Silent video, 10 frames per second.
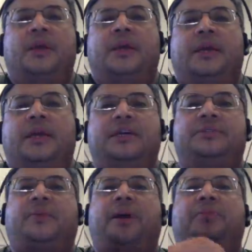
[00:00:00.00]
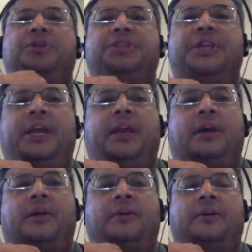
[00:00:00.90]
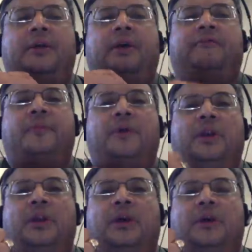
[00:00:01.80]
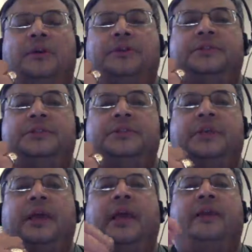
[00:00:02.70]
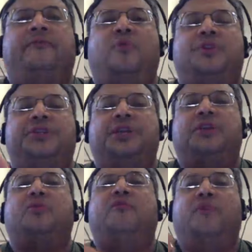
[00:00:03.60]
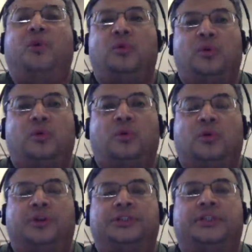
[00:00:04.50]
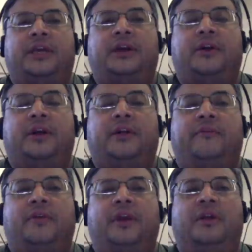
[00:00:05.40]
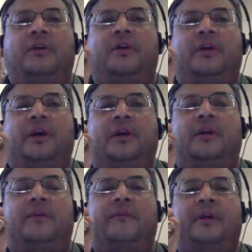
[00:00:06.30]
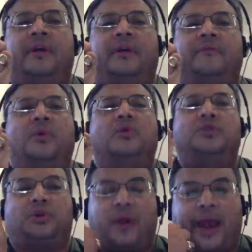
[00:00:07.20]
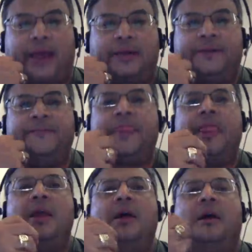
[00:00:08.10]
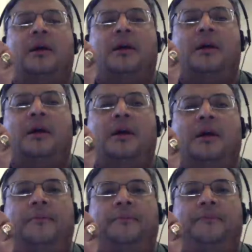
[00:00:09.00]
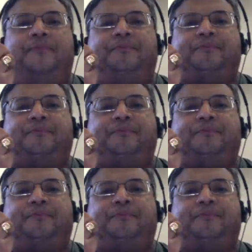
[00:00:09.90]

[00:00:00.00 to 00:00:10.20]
is by pushing air up from our lungs and forcing it through vocal cords that are in our vocal tract. Um,